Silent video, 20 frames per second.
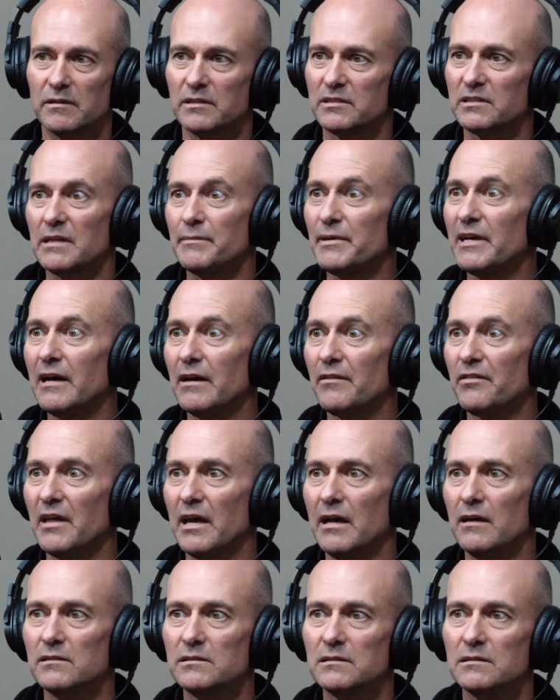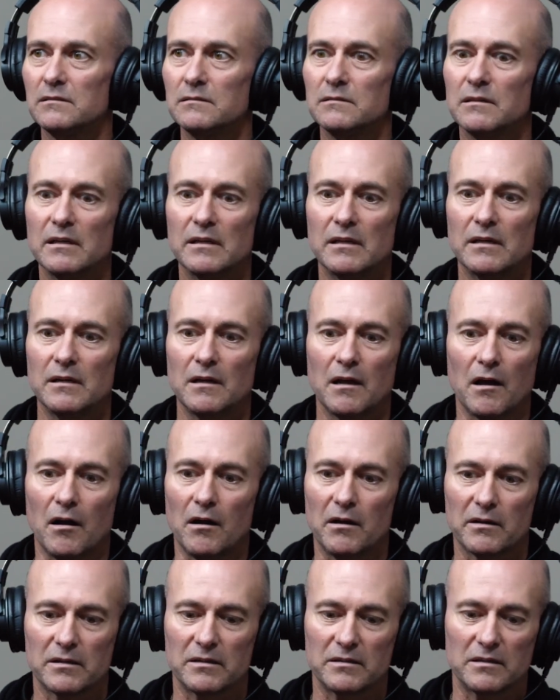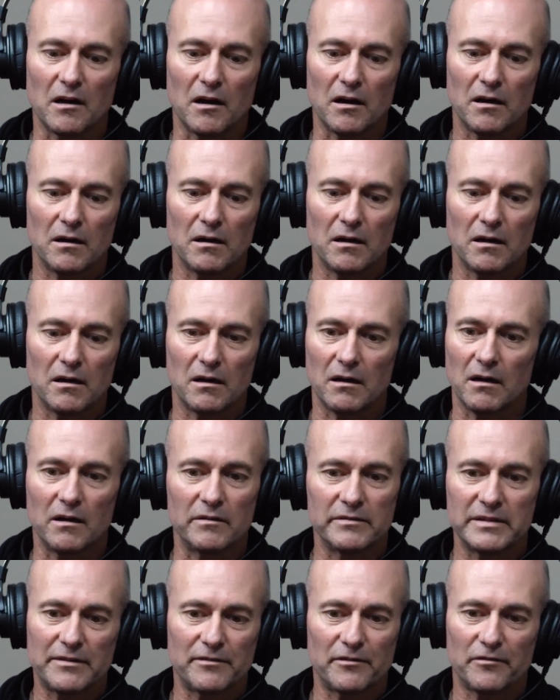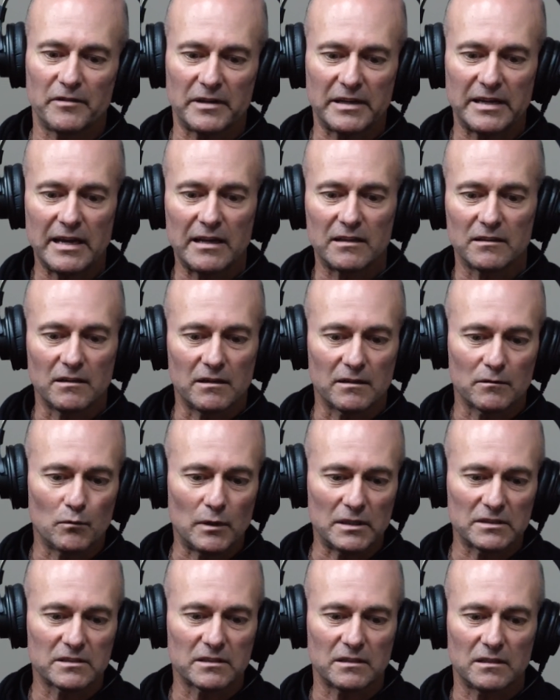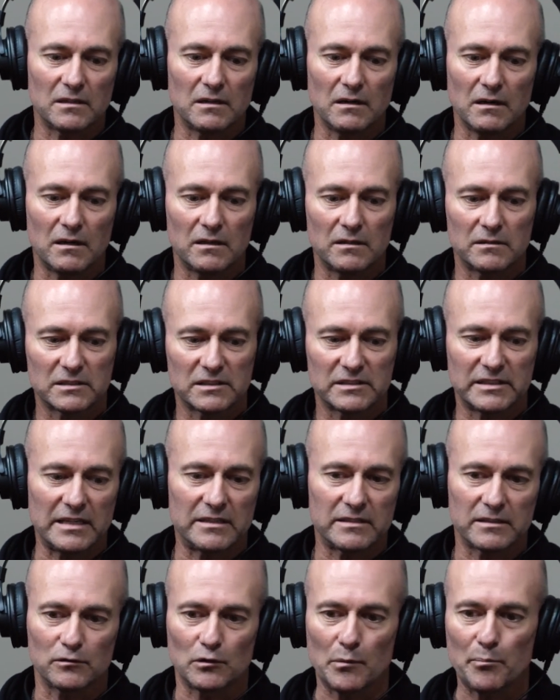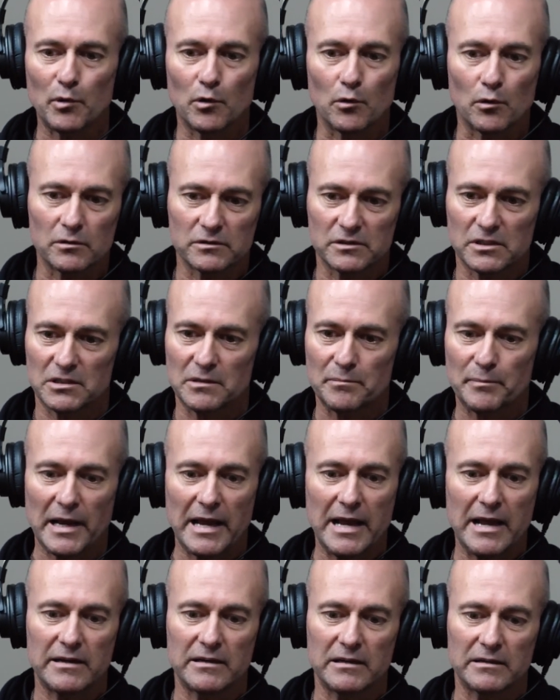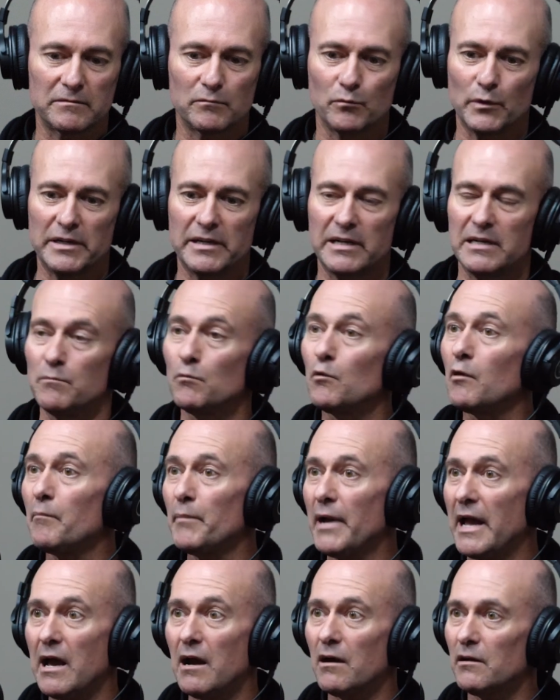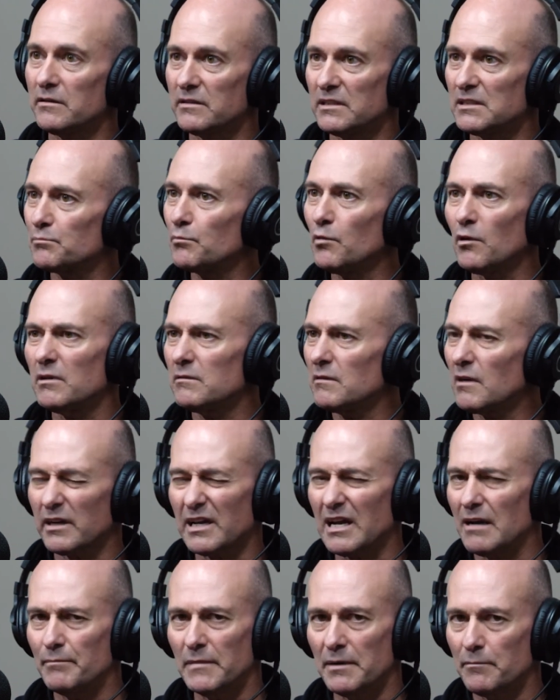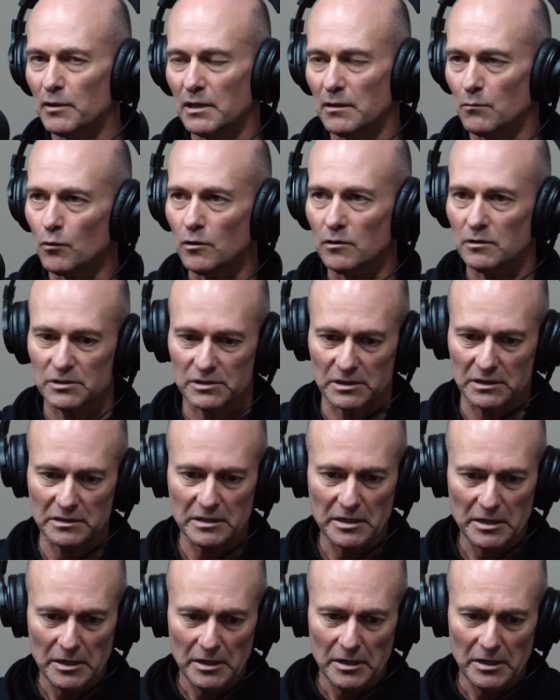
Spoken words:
the CBR 1000, I'll never forget, like, once I sent a report to Japan and we needed more power at this point. I can't remember when it was, and